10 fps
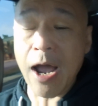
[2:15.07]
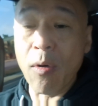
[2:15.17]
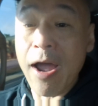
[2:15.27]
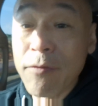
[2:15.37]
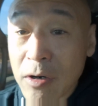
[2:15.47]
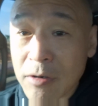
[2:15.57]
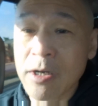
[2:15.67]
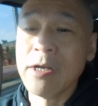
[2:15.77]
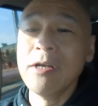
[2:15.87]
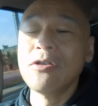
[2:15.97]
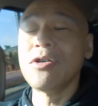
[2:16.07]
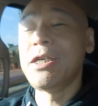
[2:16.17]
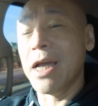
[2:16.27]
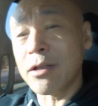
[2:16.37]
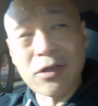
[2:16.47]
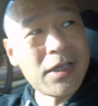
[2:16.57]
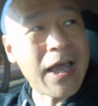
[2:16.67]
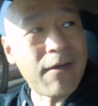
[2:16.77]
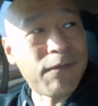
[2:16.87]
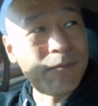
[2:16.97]
However, to get to
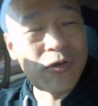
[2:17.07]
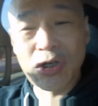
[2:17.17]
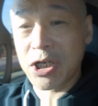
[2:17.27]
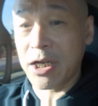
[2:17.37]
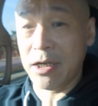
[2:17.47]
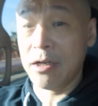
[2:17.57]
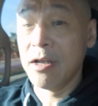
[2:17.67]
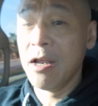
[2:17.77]
that chi